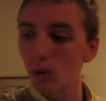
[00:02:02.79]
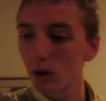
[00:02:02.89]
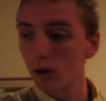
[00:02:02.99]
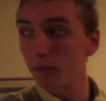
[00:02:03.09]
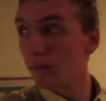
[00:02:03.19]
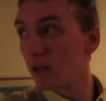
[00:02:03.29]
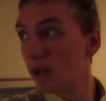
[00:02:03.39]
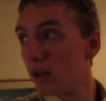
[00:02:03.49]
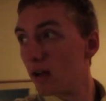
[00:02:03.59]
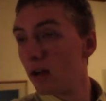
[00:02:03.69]
welcome.
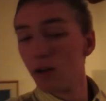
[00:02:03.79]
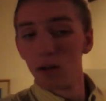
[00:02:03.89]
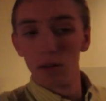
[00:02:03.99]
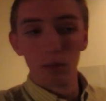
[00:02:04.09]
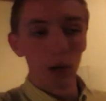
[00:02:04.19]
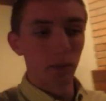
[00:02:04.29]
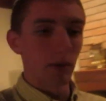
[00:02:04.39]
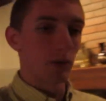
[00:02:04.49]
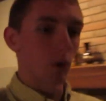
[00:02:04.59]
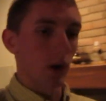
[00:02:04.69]
But
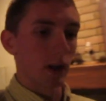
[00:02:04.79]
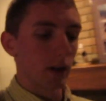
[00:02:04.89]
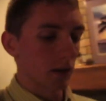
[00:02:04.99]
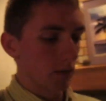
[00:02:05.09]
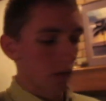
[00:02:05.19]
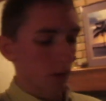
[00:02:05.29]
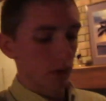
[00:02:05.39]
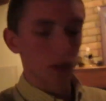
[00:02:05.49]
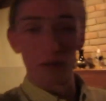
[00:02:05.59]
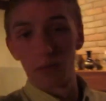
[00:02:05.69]
before I get involved
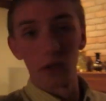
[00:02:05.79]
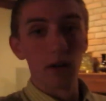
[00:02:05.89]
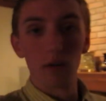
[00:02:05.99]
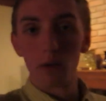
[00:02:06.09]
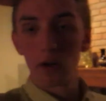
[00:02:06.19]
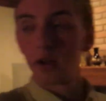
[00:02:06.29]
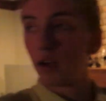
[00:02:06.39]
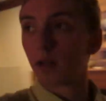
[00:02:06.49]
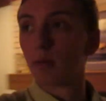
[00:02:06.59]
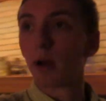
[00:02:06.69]
in something you don't want to
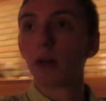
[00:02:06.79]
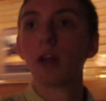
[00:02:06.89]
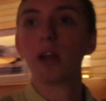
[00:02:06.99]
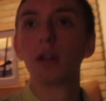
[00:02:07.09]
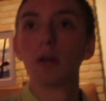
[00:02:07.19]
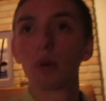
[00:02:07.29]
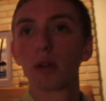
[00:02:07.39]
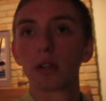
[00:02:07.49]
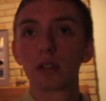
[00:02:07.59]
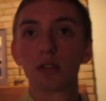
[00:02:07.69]
talk about, you don't
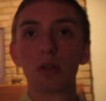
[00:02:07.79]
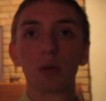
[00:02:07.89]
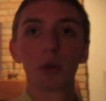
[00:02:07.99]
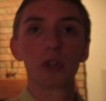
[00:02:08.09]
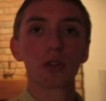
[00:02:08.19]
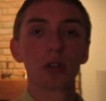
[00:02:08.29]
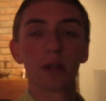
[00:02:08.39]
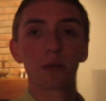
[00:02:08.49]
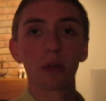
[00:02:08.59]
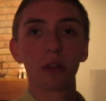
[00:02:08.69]
want to listen to and waste your
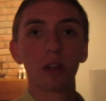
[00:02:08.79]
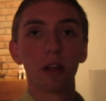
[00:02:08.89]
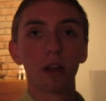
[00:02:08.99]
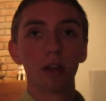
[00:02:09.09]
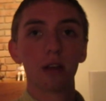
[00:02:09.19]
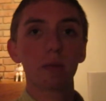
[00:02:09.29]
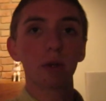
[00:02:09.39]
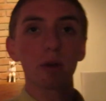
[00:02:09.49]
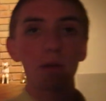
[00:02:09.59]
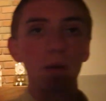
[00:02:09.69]
time with, I'm
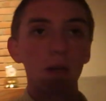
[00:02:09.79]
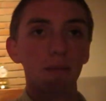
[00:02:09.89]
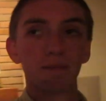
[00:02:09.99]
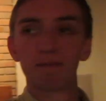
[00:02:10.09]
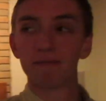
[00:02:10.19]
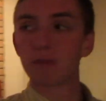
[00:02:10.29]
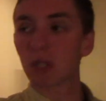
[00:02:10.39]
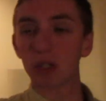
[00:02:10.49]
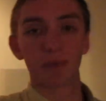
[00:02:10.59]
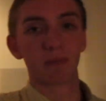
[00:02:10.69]
going to go to bed.
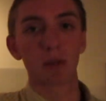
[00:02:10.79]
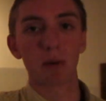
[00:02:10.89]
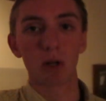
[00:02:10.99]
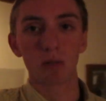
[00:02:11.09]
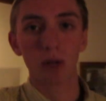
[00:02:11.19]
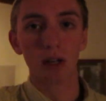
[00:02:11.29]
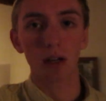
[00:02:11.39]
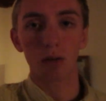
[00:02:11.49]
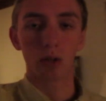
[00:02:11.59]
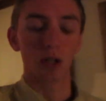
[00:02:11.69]
So tomorrow's
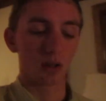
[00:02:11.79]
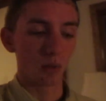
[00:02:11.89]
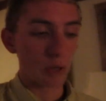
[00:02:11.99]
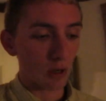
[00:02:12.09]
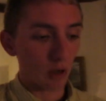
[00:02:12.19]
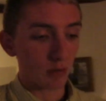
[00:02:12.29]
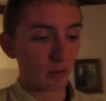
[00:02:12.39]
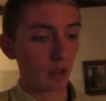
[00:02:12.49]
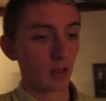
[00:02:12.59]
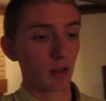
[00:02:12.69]
Monday. We'll kick the week off
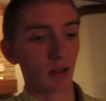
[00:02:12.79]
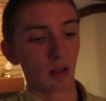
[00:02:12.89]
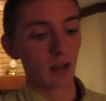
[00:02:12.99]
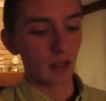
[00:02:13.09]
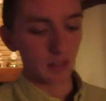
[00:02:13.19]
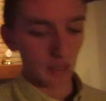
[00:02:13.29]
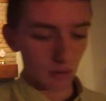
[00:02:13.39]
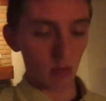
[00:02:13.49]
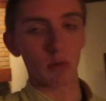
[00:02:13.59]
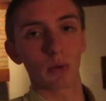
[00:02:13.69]
and get
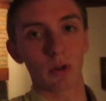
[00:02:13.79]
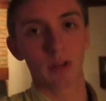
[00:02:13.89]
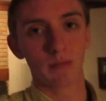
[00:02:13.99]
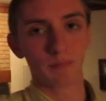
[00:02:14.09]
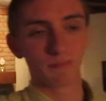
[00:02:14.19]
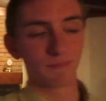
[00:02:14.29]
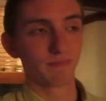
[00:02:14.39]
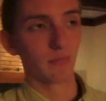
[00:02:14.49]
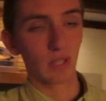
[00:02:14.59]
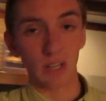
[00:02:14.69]
it over with.
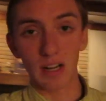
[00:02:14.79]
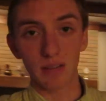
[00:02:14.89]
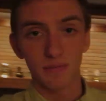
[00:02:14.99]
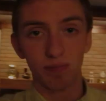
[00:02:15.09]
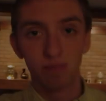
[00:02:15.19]
Good night.